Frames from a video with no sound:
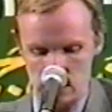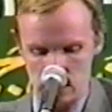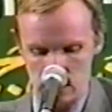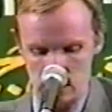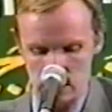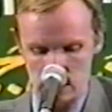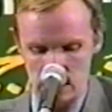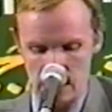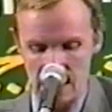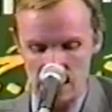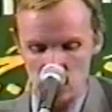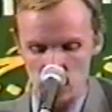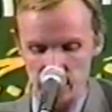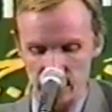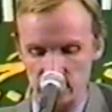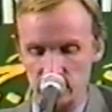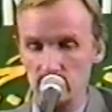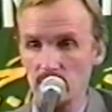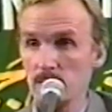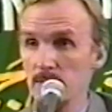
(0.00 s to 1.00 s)
Arabic
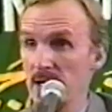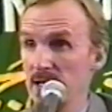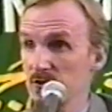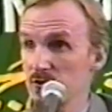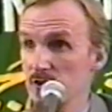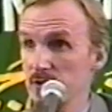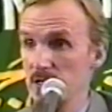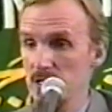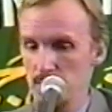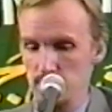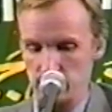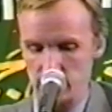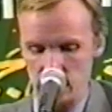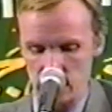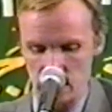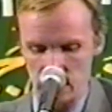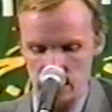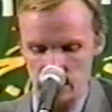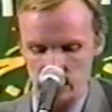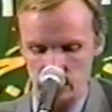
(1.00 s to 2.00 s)
term actually
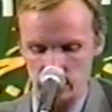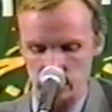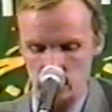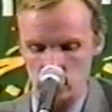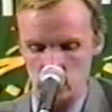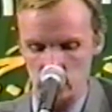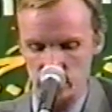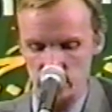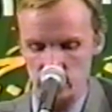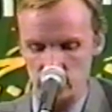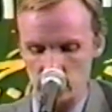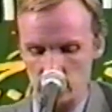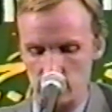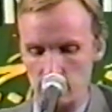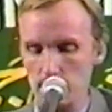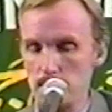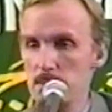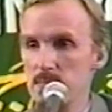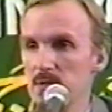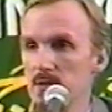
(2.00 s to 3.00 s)
implies, which is
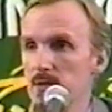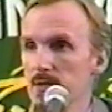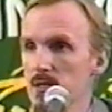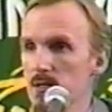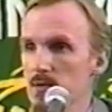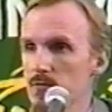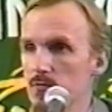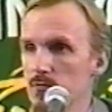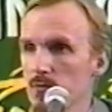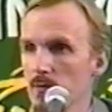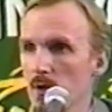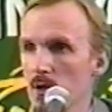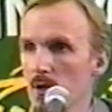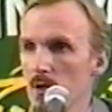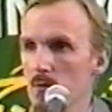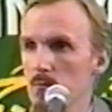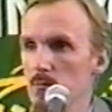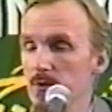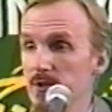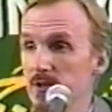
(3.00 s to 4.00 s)
not belief,
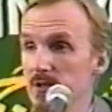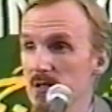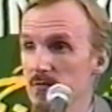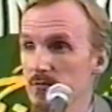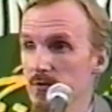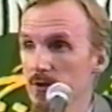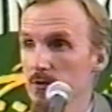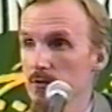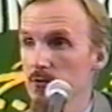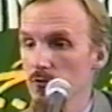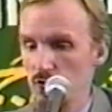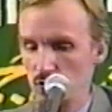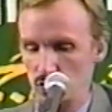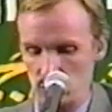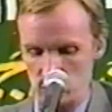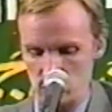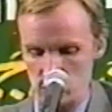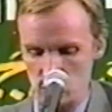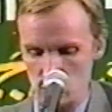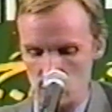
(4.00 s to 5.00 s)
but a living,
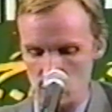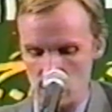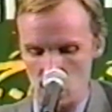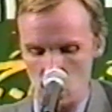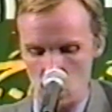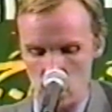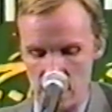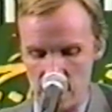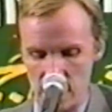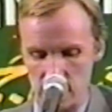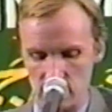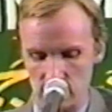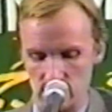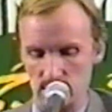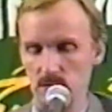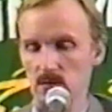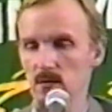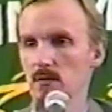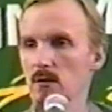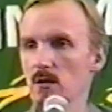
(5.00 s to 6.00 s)
secure awareness
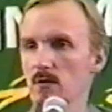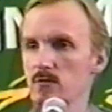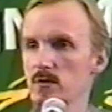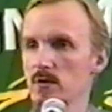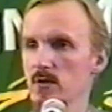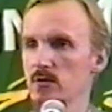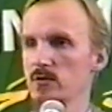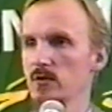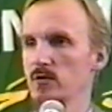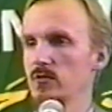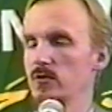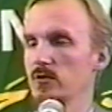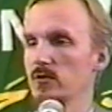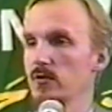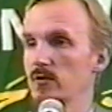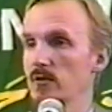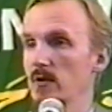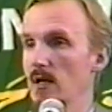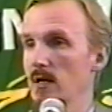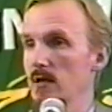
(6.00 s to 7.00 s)
of the
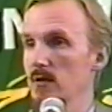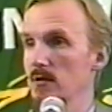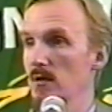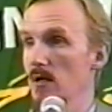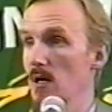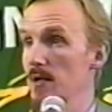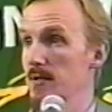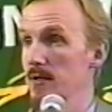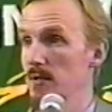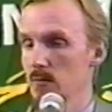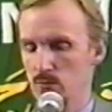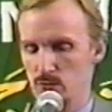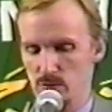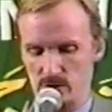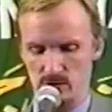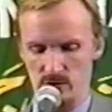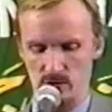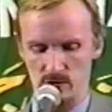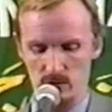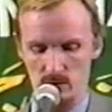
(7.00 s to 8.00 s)
existence and guiding
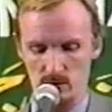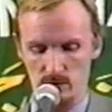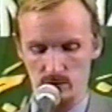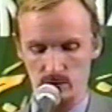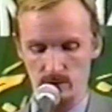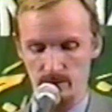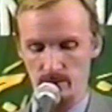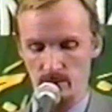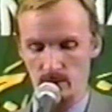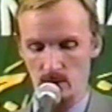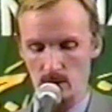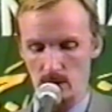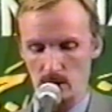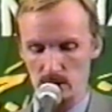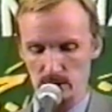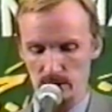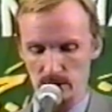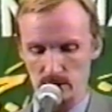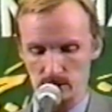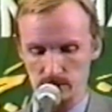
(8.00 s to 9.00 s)
presence of
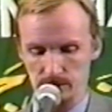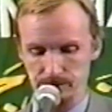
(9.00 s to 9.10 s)
Allah.